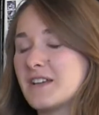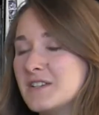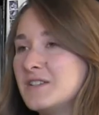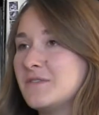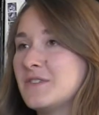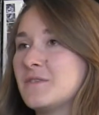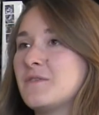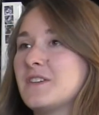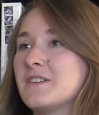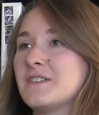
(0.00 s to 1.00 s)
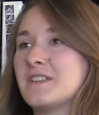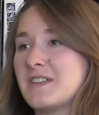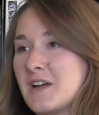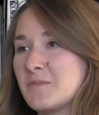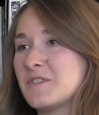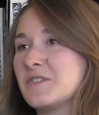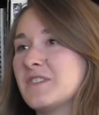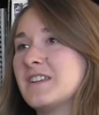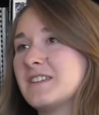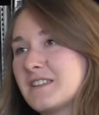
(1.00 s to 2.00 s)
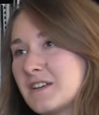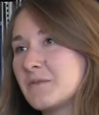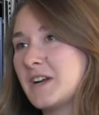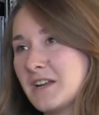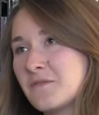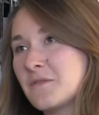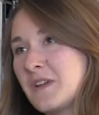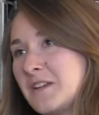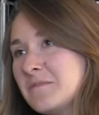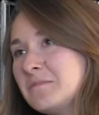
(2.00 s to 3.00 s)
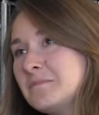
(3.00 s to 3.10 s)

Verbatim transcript: I can do in the field and the opportunities that are waiting for me.